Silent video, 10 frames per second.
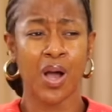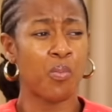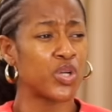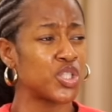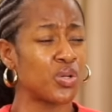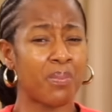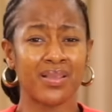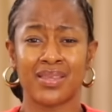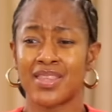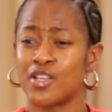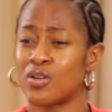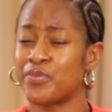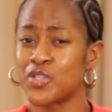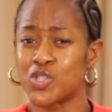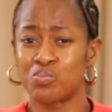what you know about the things of
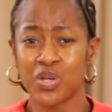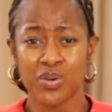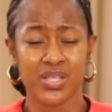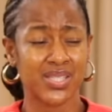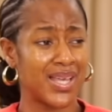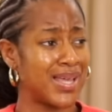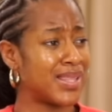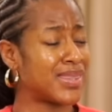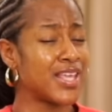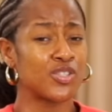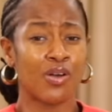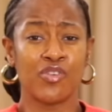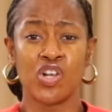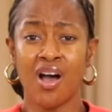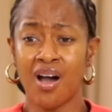the Spirit, the things of
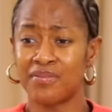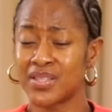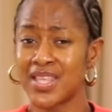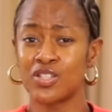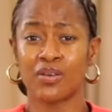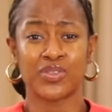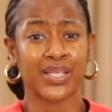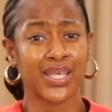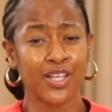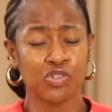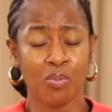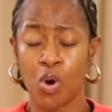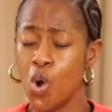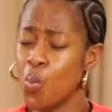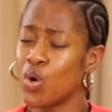love, the things of the kingdom,
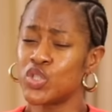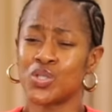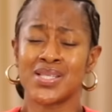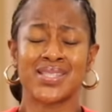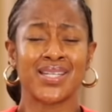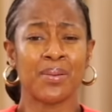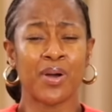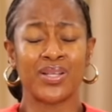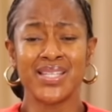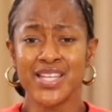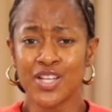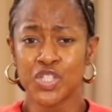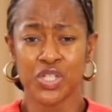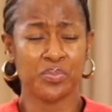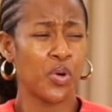what you understand about
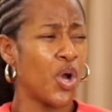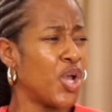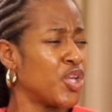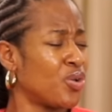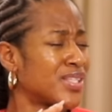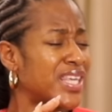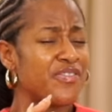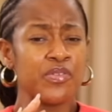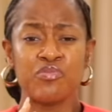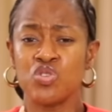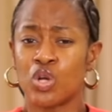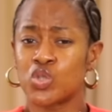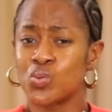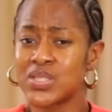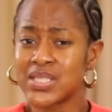leadership. You're giving me your
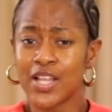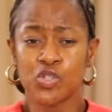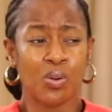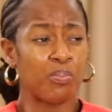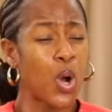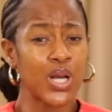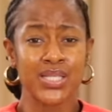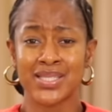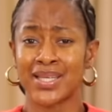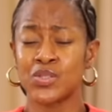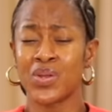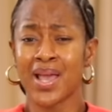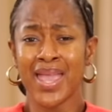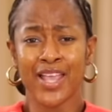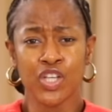2 cents on politics. When I
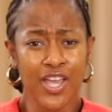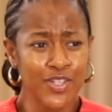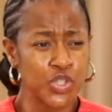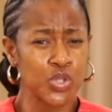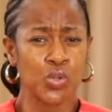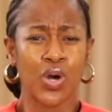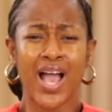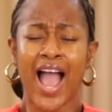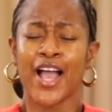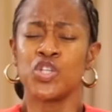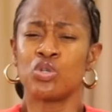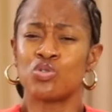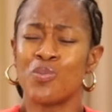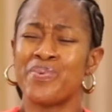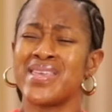engage you, you
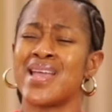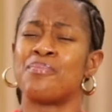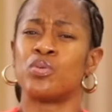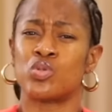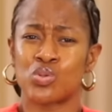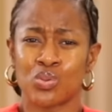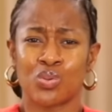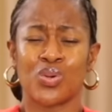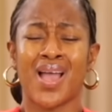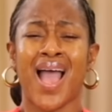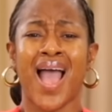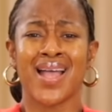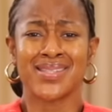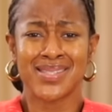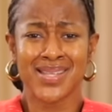should be able to
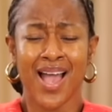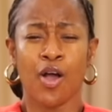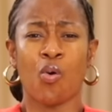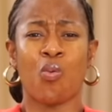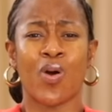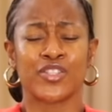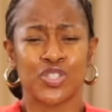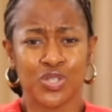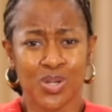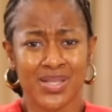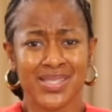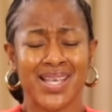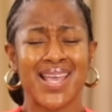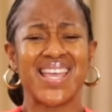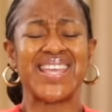answer questions
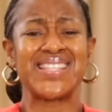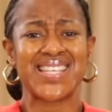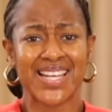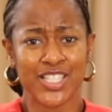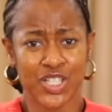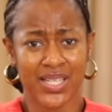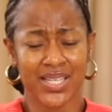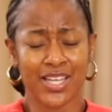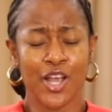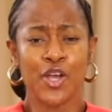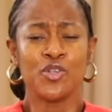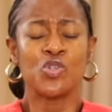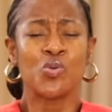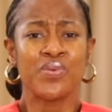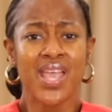intelligently. You
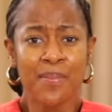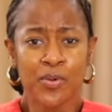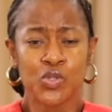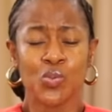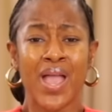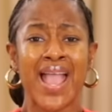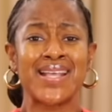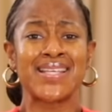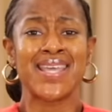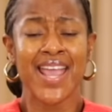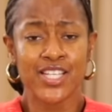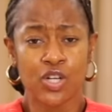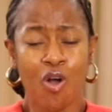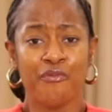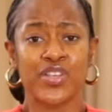should be able to engage
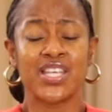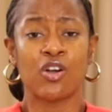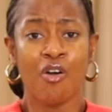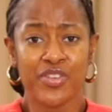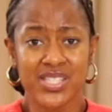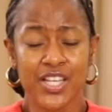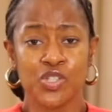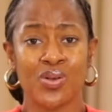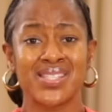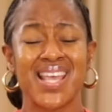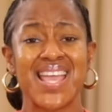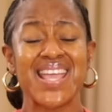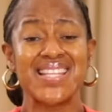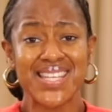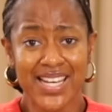in conversations
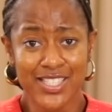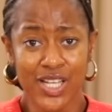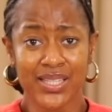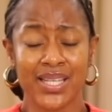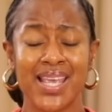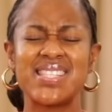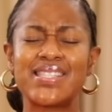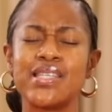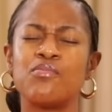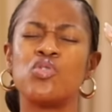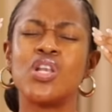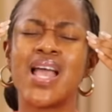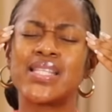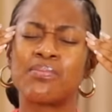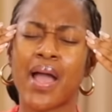intelligently.
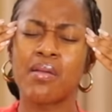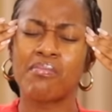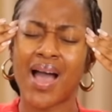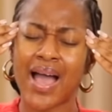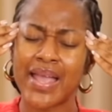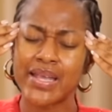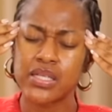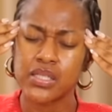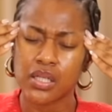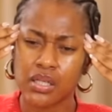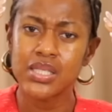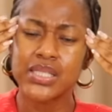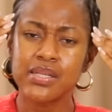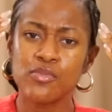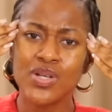Stimulate my mind.
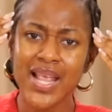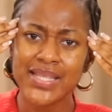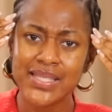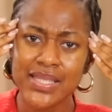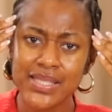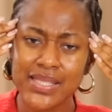Stimulate it.